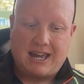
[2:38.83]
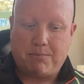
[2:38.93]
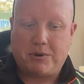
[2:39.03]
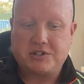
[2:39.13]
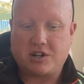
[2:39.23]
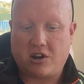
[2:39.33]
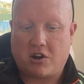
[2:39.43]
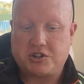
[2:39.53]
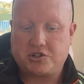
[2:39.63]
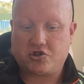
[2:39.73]
it puts a
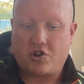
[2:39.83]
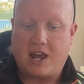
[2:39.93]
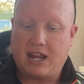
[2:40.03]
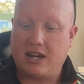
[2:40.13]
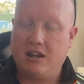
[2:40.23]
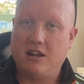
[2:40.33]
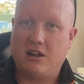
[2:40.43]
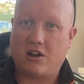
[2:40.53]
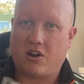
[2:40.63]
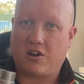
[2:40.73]
lot of strain
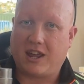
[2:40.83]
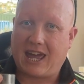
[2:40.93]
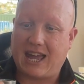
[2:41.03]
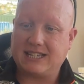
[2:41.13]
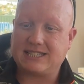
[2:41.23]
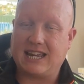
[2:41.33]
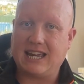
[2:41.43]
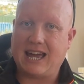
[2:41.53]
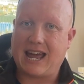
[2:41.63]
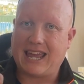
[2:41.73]
on the casing.